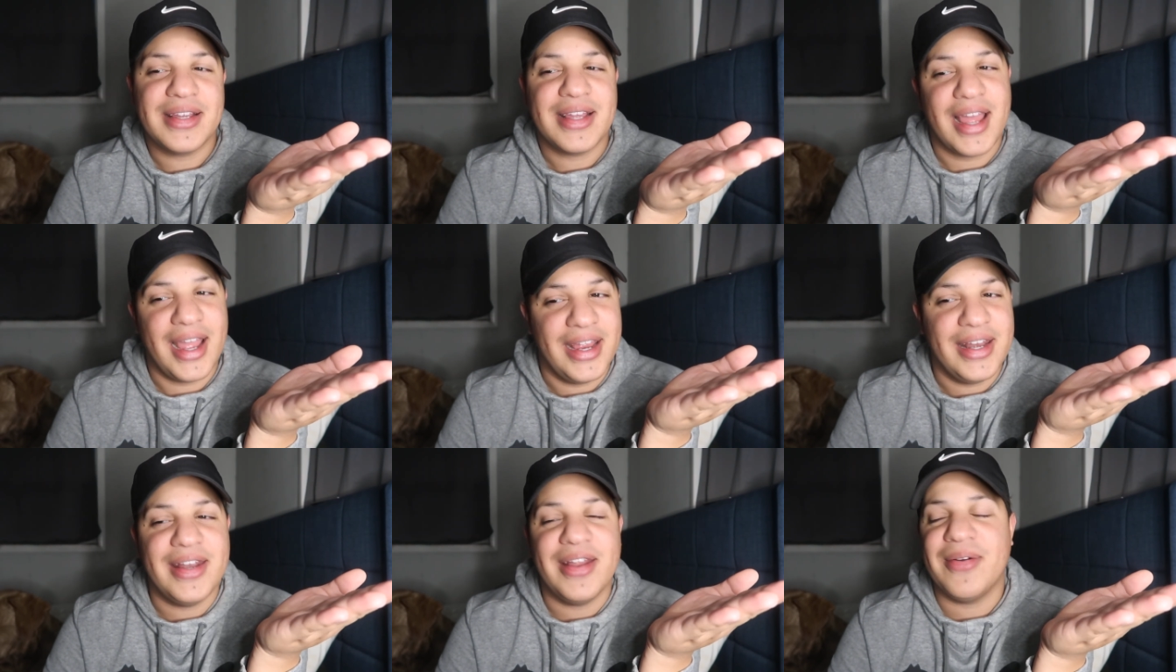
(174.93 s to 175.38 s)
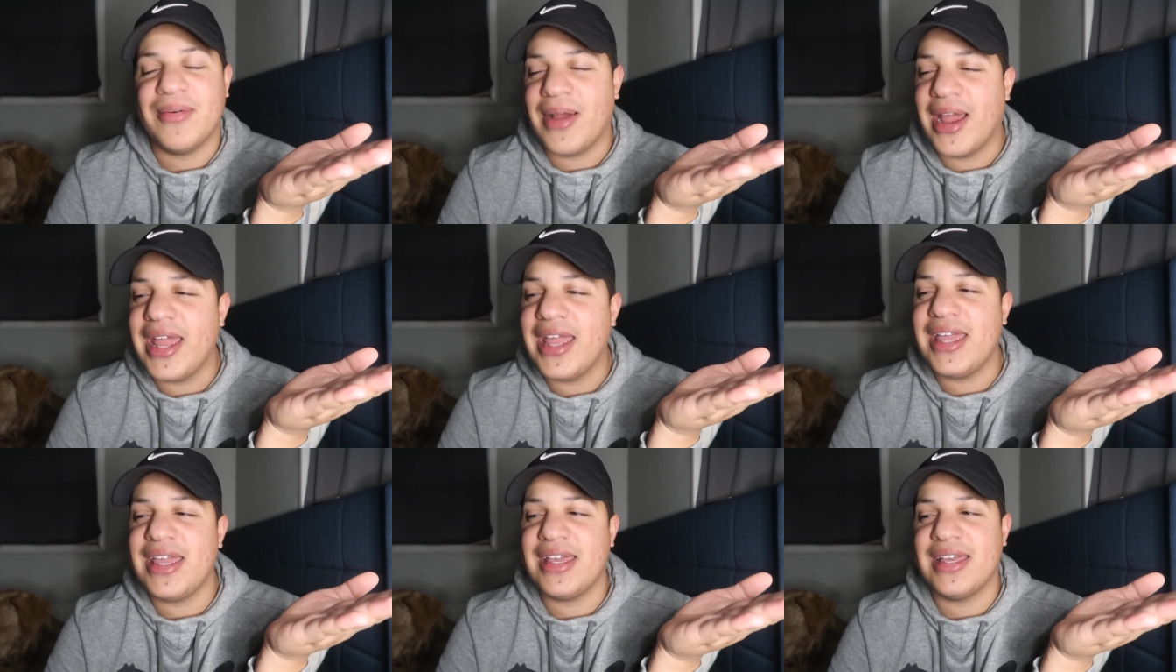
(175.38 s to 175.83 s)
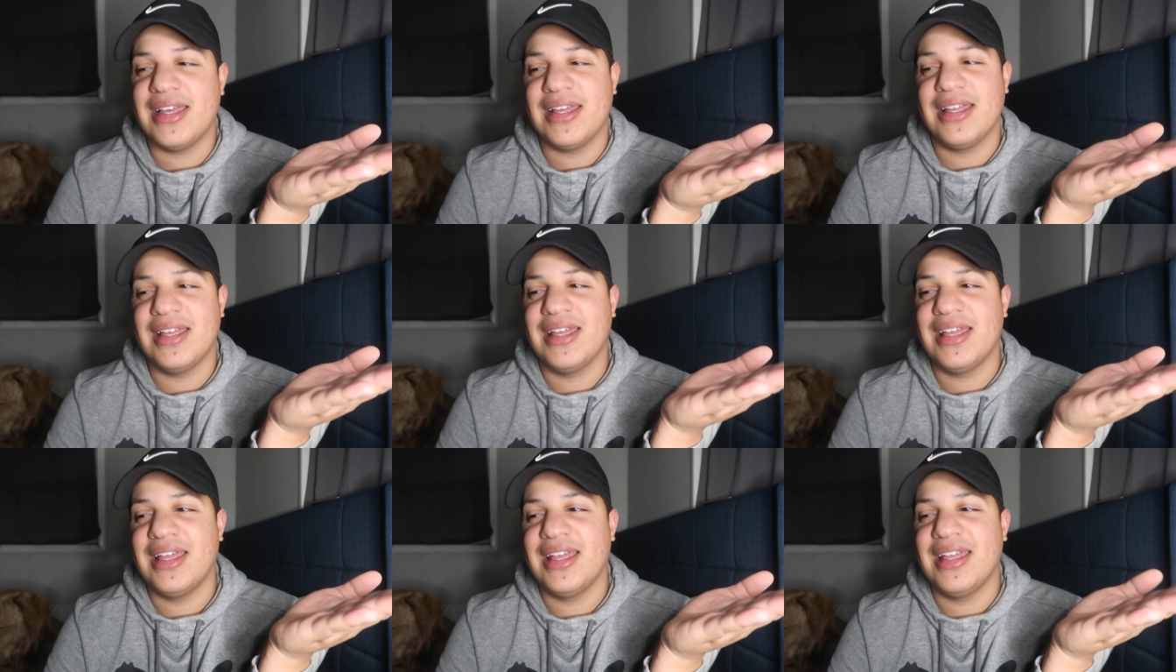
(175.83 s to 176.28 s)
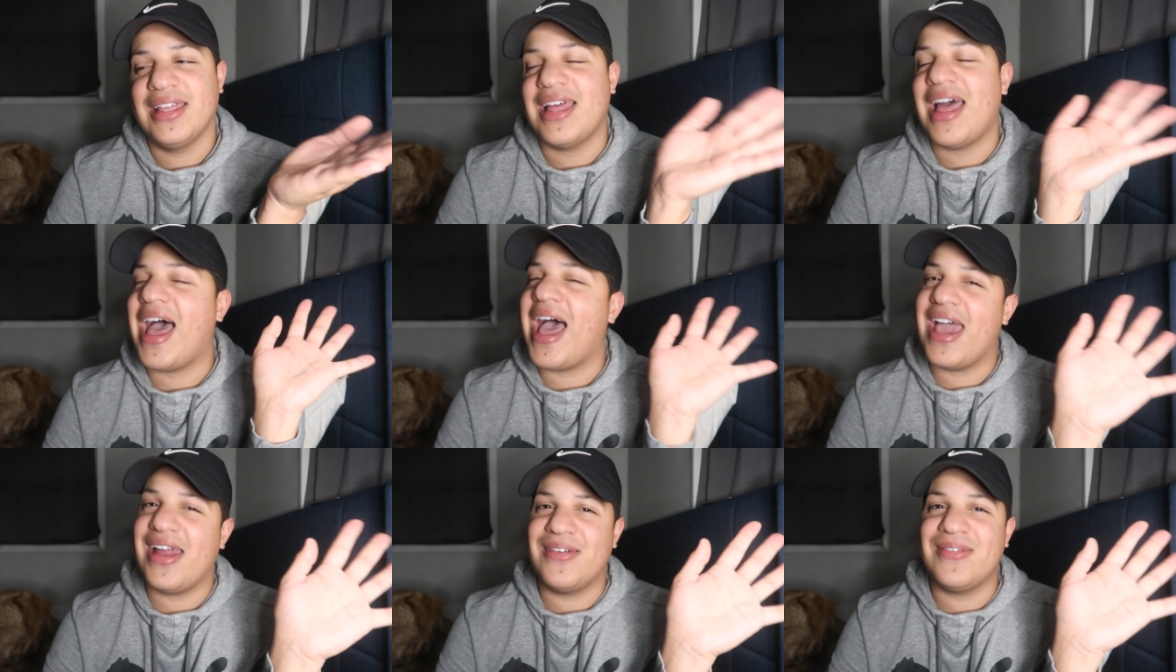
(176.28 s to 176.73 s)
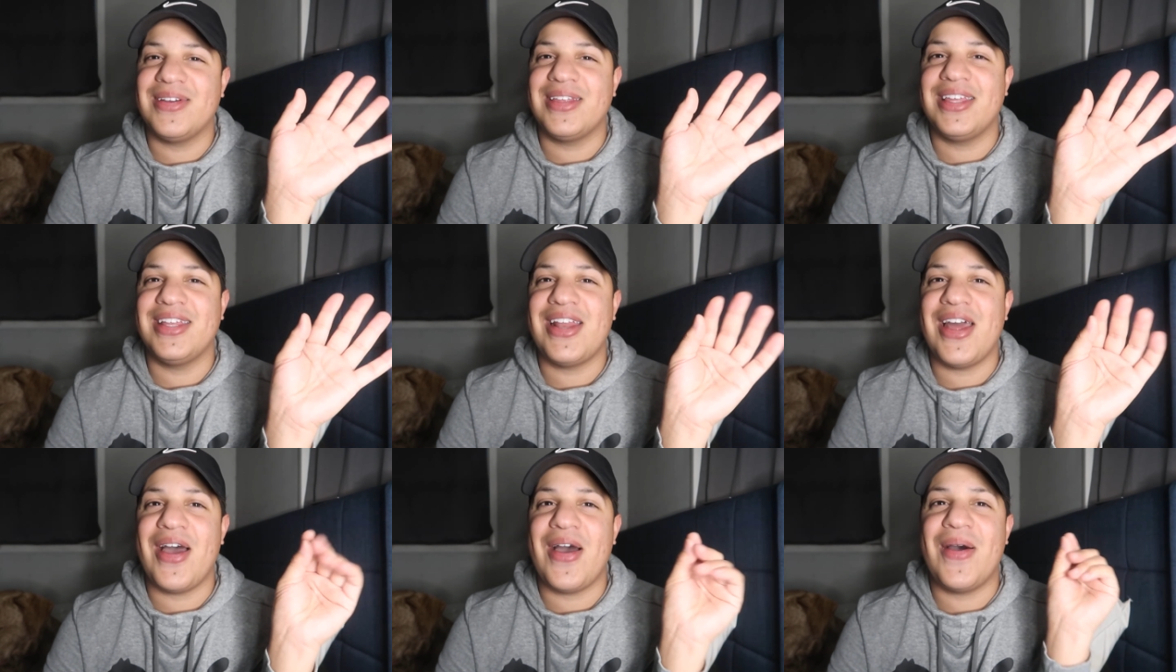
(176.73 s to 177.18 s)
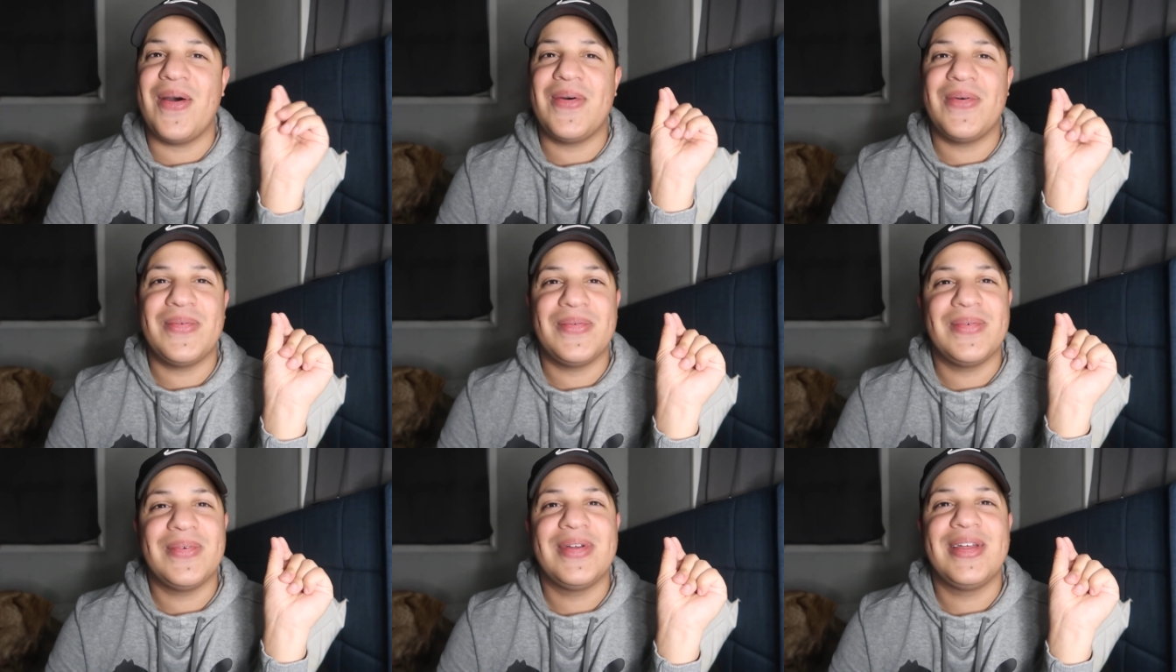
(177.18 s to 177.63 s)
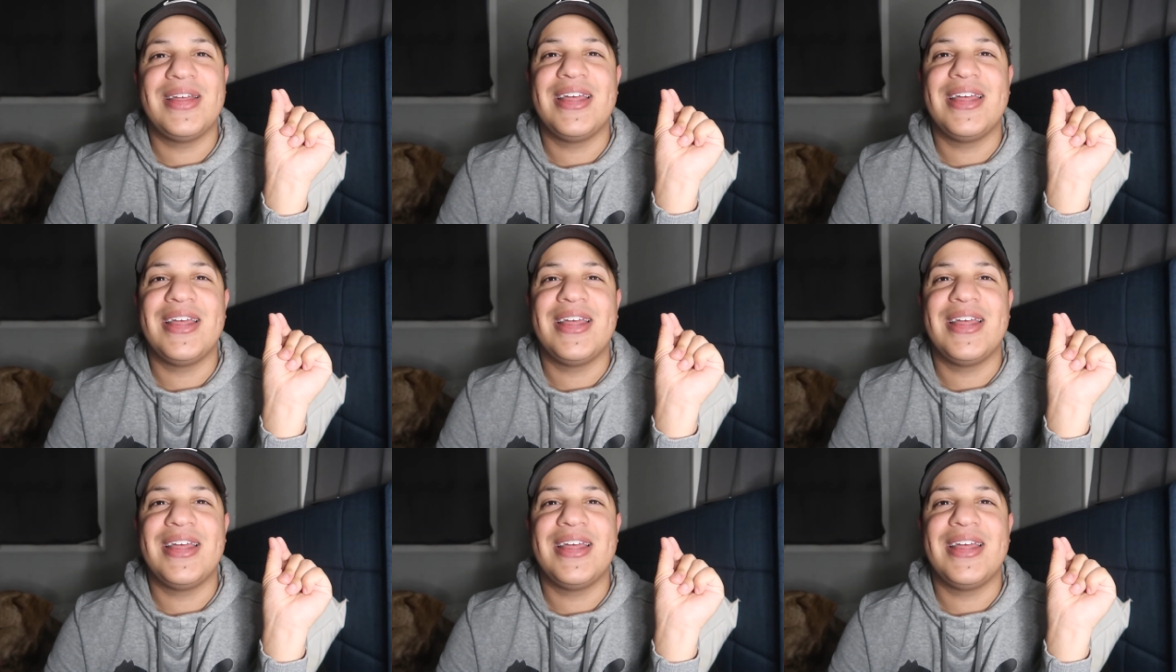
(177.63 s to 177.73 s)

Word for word: kinda, right? I don't really know.